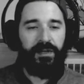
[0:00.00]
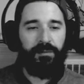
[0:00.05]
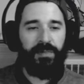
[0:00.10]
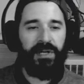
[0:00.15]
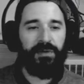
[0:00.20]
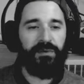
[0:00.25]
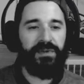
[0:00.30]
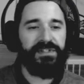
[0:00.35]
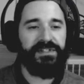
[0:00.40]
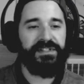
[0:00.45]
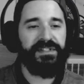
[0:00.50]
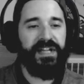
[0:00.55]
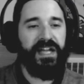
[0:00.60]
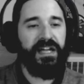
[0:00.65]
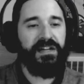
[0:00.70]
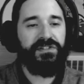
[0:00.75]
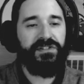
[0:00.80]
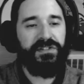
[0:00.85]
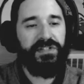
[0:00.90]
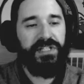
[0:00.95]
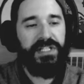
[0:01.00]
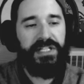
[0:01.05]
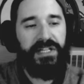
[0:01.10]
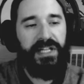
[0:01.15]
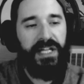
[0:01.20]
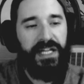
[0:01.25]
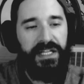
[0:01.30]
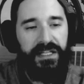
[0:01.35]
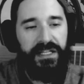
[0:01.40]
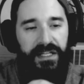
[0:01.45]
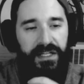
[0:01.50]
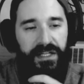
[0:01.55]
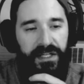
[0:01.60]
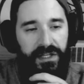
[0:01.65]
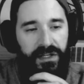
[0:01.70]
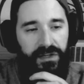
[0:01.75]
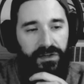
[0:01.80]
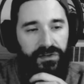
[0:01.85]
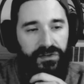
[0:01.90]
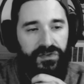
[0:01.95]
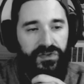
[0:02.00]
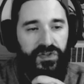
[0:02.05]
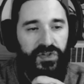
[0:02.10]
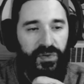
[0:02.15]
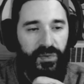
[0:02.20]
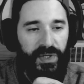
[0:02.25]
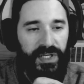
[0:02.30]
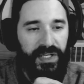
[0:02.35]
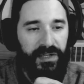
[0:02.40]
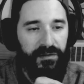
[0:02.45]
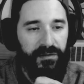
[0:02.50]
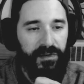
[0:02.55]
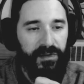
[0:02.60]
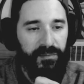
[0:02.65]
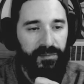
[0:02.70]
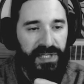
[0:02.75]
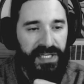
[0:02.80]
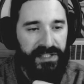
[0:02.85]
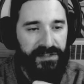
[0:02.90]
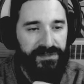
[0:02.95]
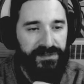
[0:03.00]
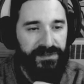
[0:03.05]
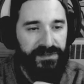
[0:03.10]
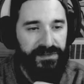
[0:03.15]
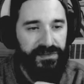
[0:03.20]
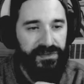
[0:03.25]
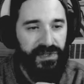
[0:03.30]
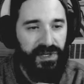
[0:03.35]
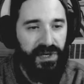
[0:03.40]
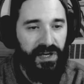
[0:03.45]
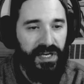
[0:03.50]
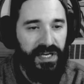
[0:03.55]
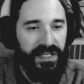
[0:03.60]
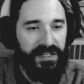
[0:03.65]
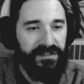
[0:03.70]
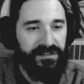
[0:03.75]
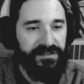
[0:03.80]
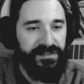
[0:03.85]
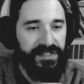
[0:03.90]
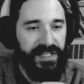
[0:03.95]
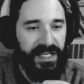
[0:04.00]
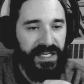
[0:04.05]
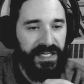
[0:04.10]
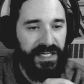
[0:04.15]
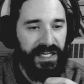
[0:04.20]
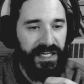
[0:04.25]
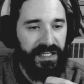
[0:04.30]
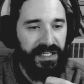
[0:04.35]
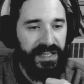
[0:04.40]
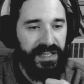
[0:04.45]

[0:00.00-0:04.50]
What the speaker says: but I wasn't actually like doing pencil drawings and